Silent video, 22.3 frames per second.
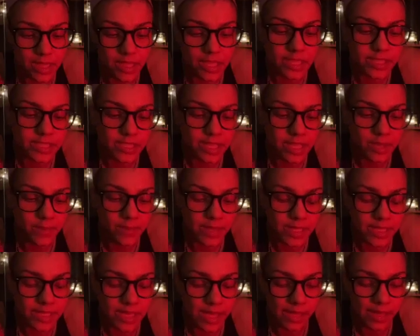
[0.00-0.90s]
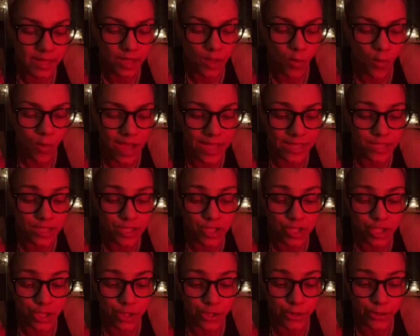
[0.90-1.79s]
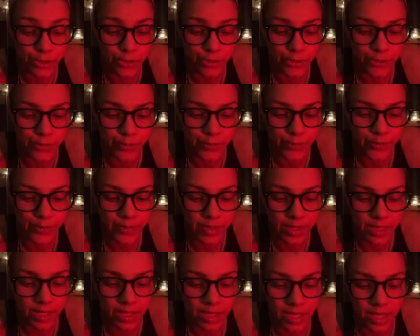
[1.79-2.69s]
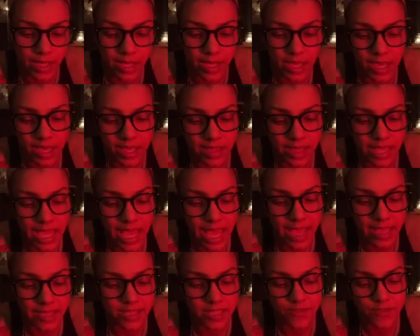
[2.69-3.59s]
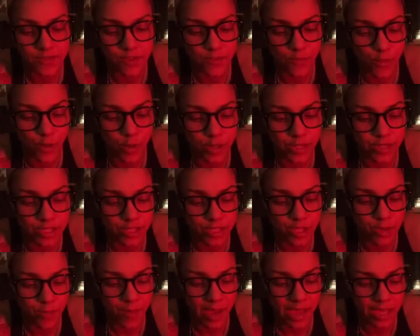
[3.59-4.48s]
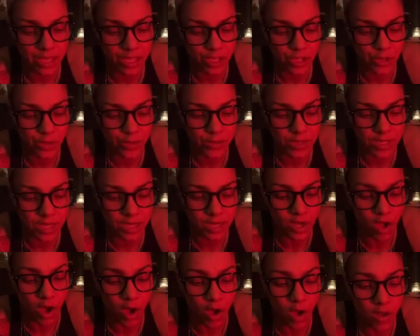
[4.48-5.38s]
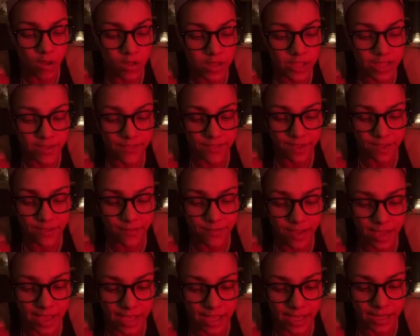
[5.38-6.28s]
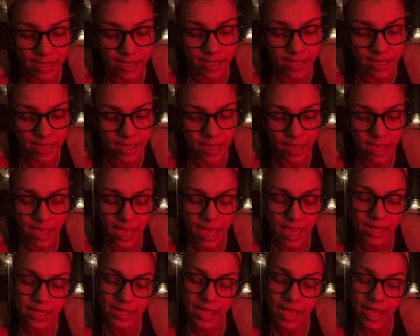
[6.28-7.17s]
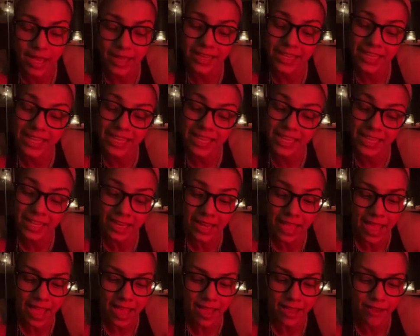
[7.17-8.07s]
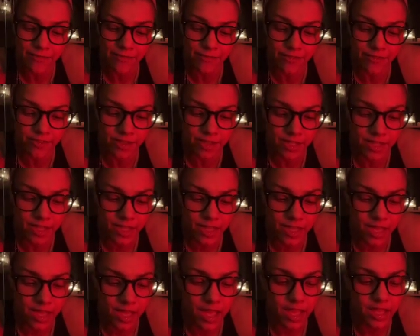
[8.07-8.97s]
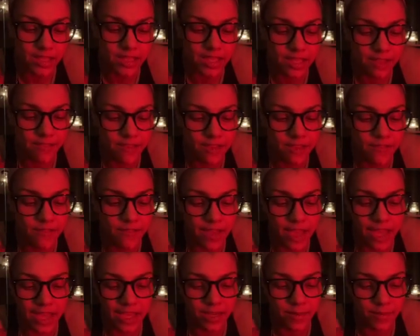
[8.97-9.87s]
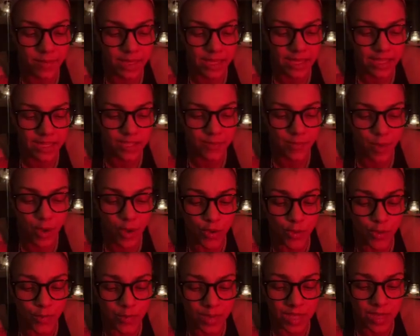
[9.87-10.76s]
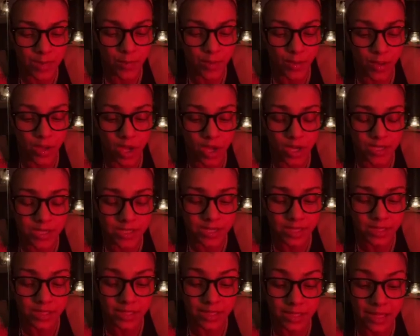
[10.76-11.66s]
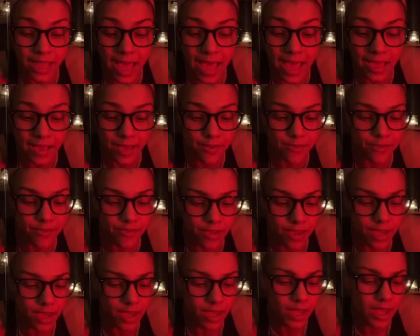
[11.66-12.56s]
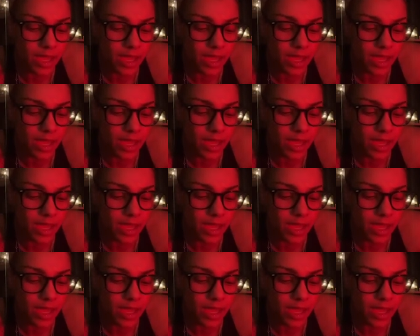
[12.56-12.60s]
This can be done in the West too. In the case of divorce, you might use an all-living vine and cut it in half. A living vine because both people are still alive.